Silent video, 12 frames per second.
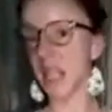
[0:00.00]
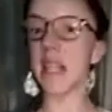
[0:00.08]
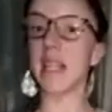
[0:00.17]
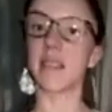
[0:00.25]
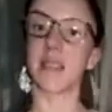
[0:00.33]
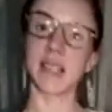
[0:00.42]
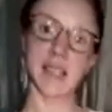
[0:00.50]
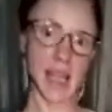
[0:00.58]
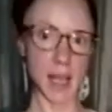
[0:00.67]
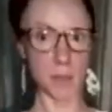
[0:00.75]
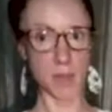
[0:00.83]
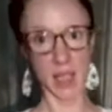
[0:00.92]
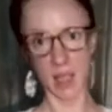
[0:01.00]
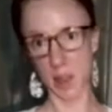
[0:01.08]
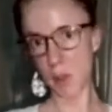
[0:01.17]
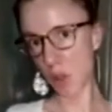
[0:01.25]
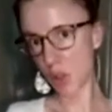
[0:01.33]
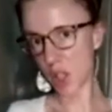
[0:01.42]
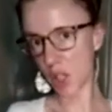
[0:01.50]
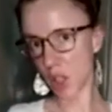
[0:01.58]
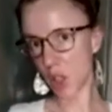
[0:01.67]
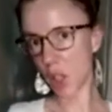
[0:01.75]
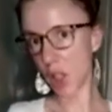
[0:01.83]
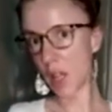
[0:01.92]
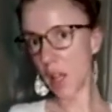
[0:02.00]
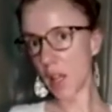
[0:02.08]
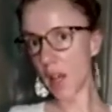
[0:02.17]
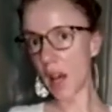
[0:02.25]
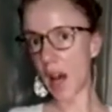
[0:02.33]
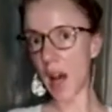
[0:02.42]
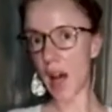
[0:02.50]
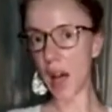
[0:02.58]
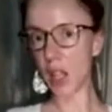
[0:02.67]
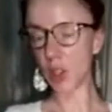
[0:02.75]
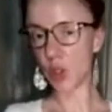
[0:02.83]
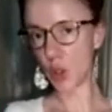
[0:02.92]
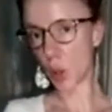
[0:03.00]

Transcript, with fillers: peace, contentment, emotional uh,